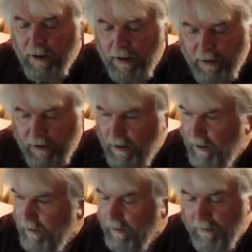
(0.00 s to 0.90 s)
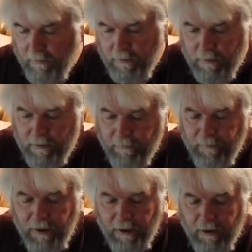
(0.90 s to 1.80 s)
and the
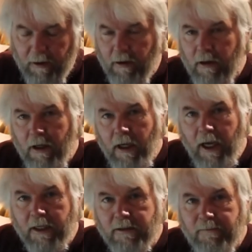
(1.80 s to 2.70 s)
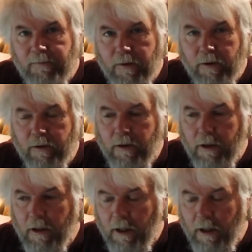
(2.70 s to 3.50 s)
vinegar as a food.